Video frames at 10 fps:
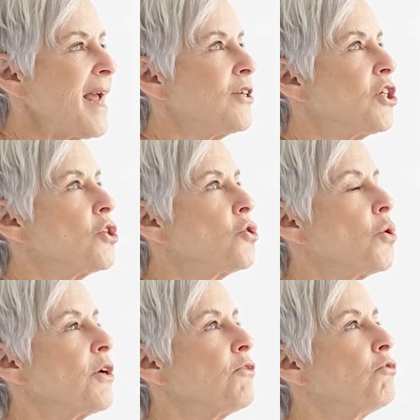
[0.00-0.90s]
and just
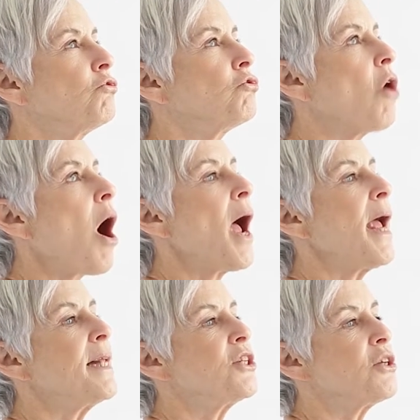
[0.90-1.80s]
sort of
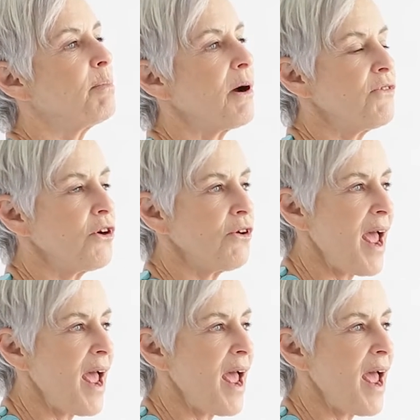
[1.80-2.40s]
rides above your